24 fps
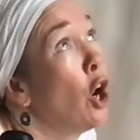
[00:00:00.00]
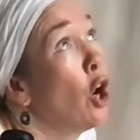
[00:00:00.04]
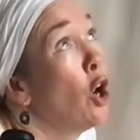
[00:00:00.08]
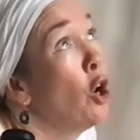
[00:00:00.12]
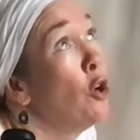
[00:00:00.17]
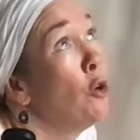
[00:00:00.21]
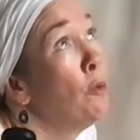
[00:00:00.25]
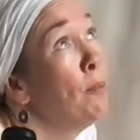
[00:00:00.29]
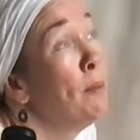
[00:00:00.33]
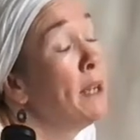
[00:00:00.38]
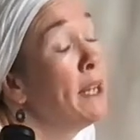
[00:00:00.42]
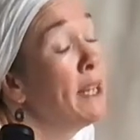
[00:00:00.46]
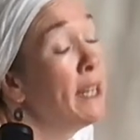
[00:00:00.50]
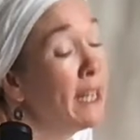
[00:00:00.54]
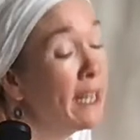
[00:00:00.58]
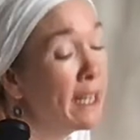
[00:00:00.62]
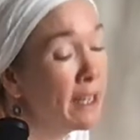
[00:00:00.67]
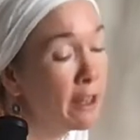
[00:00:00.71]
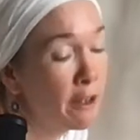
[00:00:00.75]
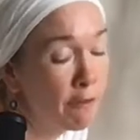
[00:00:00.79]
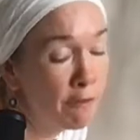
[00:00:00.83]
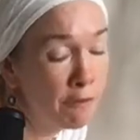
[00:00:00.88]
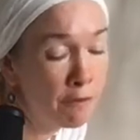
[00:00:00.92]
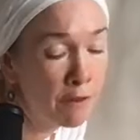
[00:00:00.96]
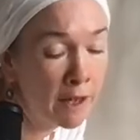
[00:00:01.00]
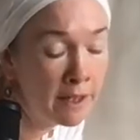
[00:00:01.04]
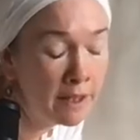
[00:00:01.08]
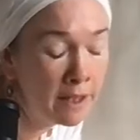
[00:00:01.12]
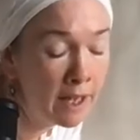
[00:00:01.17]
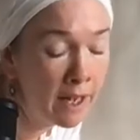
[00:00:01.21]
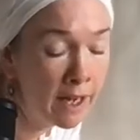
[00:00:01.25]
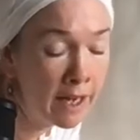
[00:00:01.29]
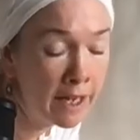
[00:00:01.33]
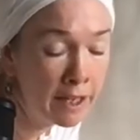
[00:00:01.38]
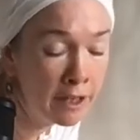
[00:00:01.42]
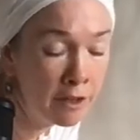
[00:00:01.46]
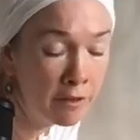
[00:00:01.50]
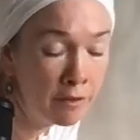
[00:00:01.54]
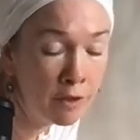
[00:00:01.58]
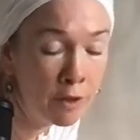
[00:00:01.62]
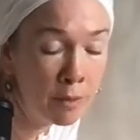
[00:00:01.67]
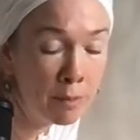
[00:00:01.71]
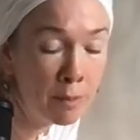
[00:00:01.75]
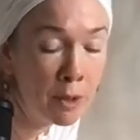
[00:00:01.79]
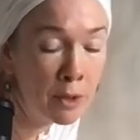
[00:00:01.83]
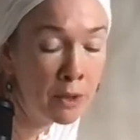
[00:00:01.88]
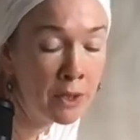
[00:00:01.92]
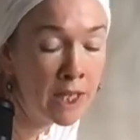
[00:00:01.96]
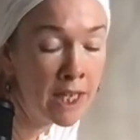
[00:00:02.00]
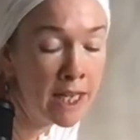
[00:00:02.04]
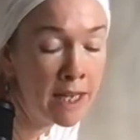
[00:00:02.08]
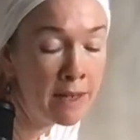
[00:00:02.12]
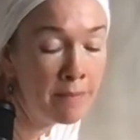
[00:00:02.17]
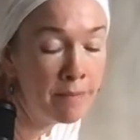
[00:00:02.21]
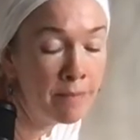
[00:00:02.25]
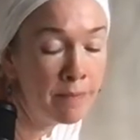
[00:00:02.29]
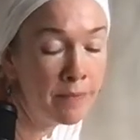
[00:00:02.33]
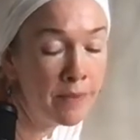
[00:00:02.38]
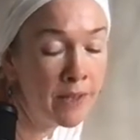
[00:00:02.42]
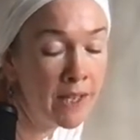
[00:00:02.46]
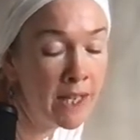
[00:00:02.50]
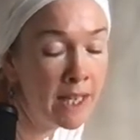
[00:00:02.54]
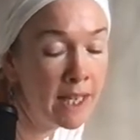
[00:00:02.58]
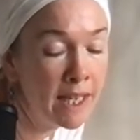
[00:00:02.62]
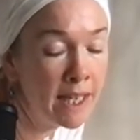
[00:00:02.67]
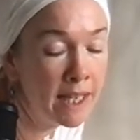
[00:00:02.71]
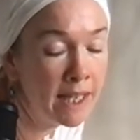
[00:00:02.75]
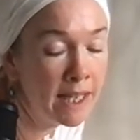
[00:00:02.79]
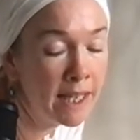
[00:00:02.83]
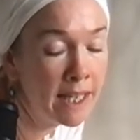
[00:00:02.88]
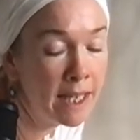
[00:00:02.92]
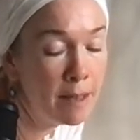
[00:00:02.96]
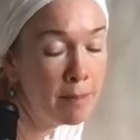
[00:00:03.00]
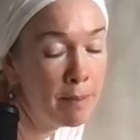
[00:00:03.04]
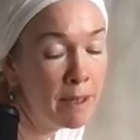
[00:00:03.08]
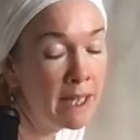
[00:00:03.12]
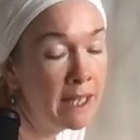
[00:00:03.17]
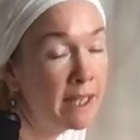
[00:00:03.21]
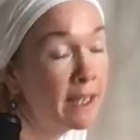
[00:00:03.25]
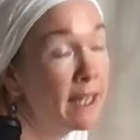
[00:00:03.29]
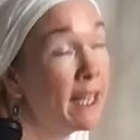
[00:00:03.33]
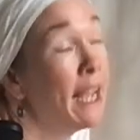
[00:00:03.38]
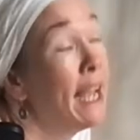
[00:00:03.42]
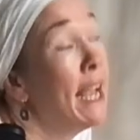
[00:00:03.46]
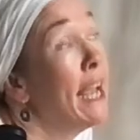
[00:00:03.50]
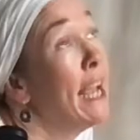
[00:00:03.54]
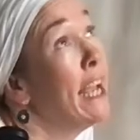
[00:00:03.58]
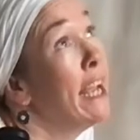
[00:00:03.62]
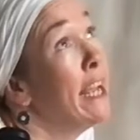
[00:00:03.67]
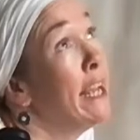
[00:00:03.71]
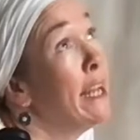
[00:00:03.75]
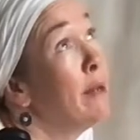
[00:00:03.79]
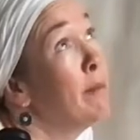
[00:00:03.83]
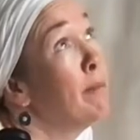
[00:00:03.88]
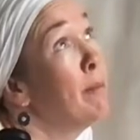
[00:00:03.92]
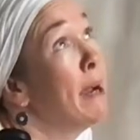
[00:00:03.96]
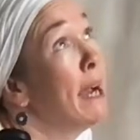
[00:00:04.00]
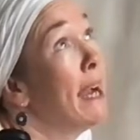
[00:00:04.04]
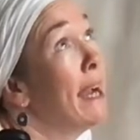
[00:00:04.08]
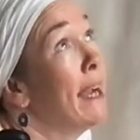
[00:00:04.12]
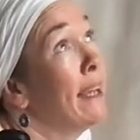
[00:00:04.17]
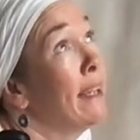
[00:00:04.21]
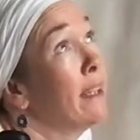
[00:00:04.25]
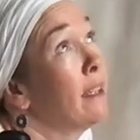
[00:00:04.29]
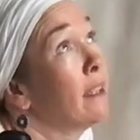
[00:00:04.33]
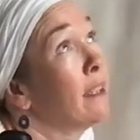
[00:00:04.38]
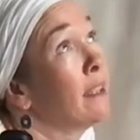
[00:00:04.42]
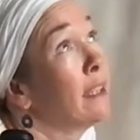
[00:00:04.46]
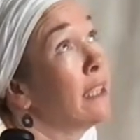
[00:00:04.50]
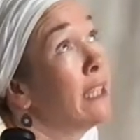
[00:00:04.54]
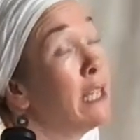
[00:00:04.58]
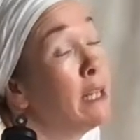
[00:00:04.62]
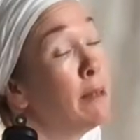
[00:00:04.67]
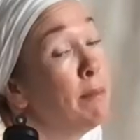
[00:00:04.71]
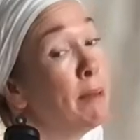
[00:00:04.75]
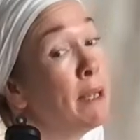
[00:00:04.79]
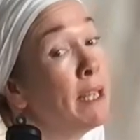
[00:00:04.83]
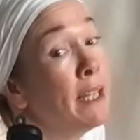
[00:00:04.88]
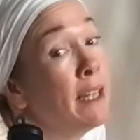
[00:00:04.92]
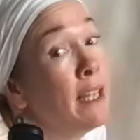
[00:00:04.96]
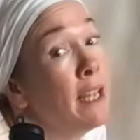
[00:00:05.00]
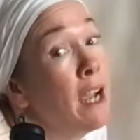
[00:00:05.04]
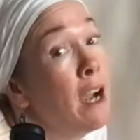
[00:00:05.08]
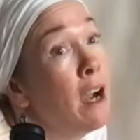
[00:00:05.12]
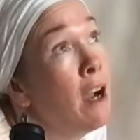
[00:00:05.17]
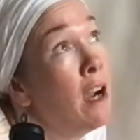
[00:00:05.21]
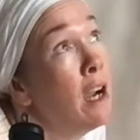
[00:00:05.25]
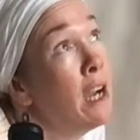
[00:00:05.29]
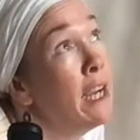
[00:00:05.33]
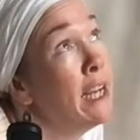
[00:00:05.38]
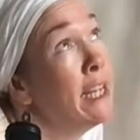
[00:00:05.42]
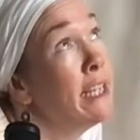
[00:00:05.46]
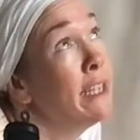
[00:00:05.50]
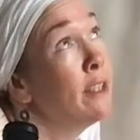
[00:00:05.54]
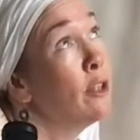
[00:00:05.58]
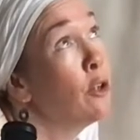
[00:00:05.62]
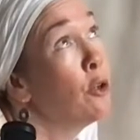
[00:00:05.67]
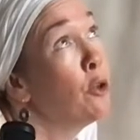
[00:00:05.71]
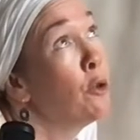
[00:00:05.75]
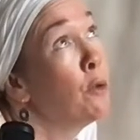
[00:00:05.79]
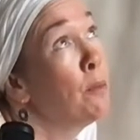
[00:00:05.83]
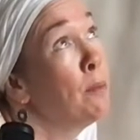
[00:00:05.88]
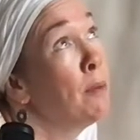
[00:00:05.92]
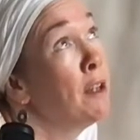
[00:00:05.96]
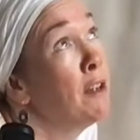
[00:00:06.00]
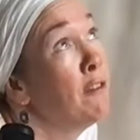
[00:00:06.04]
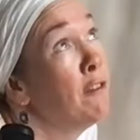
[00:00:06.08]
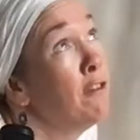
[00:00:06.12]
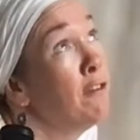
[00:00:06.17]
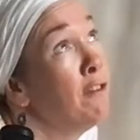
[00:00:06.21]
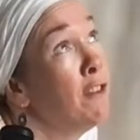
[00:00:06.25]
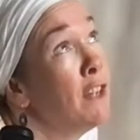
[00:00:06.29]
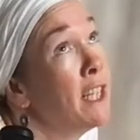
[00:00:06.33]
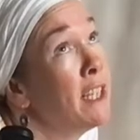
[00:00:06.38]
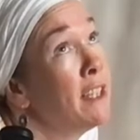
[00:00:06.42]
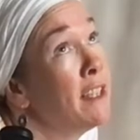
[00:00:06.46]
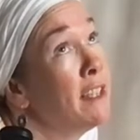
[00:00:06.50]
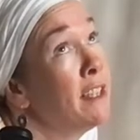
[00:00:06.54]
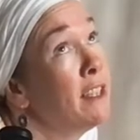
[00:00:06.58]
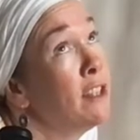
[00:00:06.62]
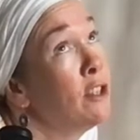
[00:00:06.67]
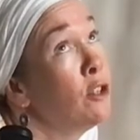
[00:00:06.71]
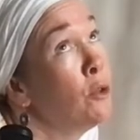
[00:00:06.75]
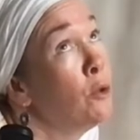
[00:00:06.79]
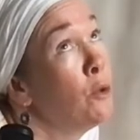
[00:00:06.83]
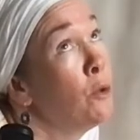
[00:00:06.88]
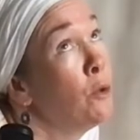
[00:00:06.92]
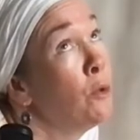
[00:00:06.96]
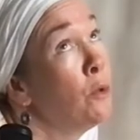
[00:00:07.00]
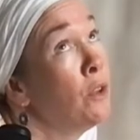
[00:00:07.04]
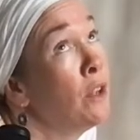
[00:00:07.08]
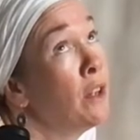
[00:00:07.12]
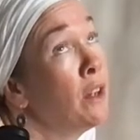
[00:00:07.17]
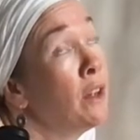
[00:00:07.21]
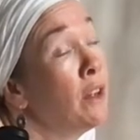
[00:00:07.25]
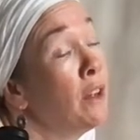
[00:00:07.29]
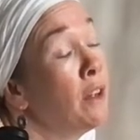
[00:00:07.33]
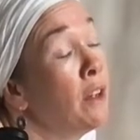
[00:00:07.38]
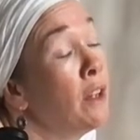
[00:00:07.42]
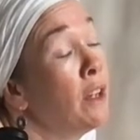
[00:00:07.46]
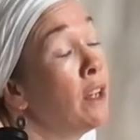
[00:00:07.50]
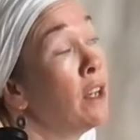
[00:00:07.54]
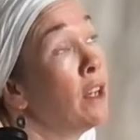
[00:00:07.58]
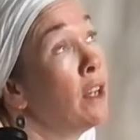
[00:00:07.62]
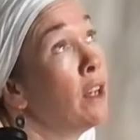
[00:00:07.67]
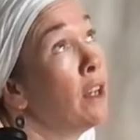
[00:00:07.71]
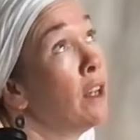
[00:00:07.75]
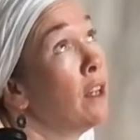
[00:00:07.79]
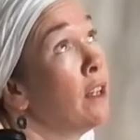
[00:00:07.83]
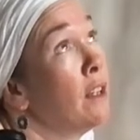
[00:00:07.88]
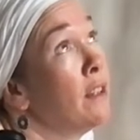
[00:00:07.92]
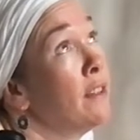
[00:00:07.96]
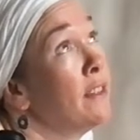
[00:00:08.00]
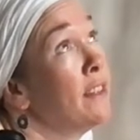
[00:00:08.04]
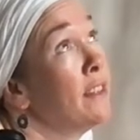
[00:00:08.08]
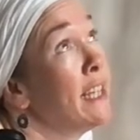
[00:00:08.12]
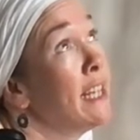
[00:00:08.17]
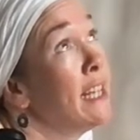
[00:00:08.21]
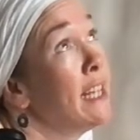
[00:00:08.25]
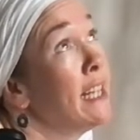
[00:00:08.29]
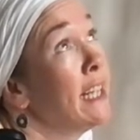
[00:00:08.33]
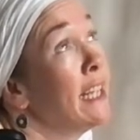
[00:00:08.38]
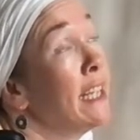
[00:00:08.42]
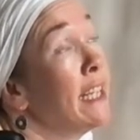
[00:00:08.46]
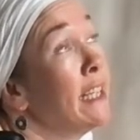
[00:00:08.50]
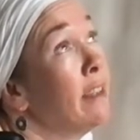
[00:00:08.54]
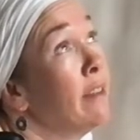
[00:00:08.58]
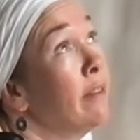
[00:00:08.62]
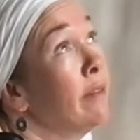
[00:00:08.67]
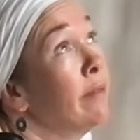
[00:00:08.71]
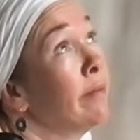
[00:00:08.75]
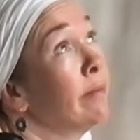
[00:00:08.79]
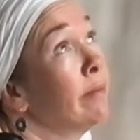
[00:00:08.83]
Opening the front line of the body, keeping the head back, keeping the eyes open, fixed to the ceiling.